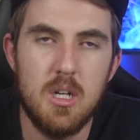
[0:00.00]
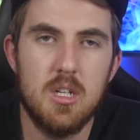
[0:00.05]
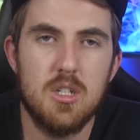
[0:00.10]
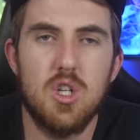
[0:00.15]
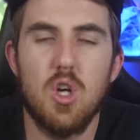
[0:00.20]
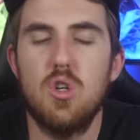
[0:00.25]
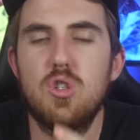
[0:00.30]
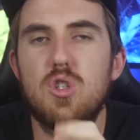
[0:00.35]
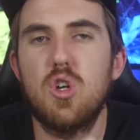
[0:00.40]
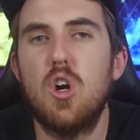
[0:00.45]

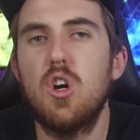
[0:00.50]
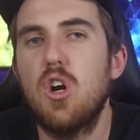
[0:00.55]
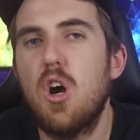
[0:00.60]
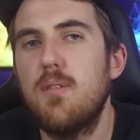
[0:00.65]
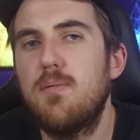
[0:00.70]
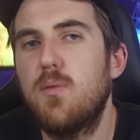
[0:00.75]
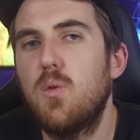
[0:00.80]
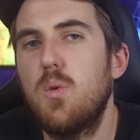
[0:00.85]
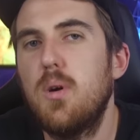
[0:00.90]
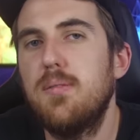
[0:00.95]
So starting
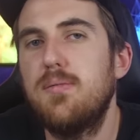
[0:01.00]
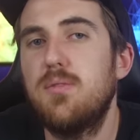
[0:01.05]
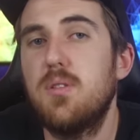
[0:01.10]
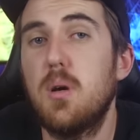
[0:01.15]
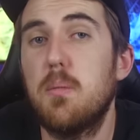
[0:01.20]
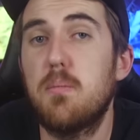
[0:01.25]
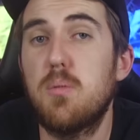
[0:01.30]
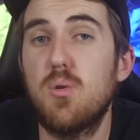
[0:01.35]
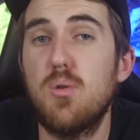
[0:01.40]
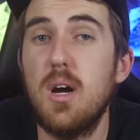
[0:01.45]
off with the
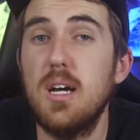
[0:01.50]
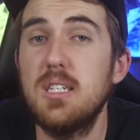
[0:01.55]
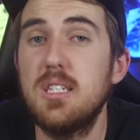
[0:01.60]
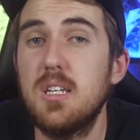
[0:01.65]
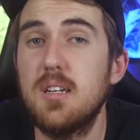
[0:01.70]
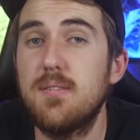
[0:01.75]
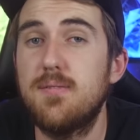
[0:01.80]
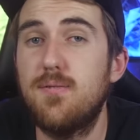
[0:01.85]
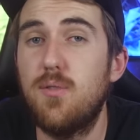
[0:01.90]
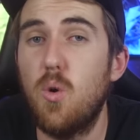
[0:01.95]

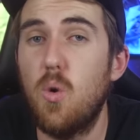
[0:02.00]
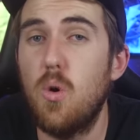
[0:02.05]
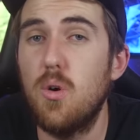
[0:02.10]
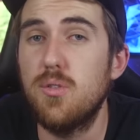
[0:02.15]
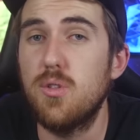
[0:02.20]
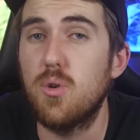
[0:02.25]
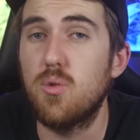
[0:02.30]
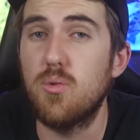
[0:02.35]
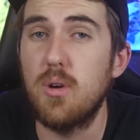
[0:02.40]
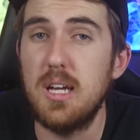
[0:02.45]
pricing for
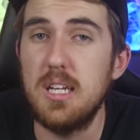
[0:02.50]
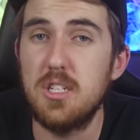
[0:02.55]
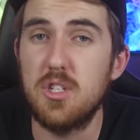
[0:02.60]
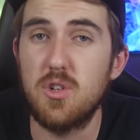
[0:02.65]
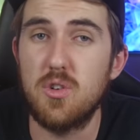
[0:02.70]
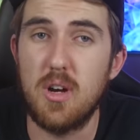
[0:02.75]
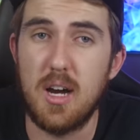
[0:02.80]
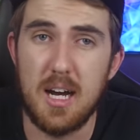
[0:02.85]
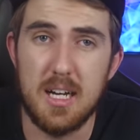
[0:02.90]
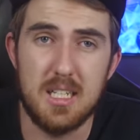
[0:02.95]
the
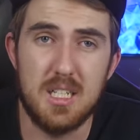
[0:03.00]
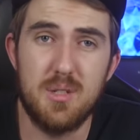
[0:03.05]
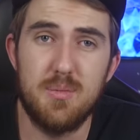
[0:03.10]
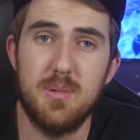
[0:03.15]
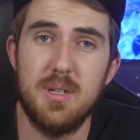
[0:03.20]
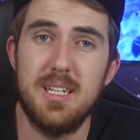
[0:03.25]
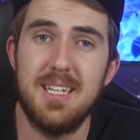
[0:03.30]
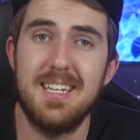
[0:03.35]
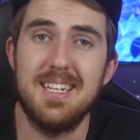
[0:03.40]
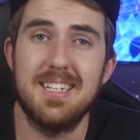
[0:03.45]
Razer
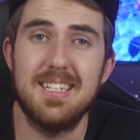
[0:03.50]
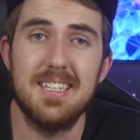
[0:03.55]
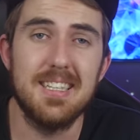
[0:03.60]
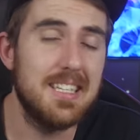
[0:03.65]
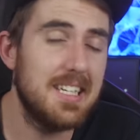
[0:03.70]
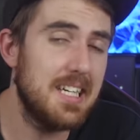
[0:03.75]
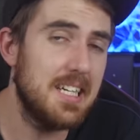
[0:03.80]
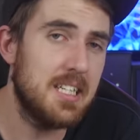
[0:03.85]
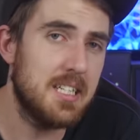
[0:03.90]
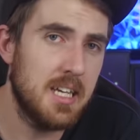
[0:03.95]
Huntsman
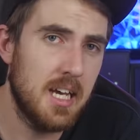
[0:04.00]
Elite,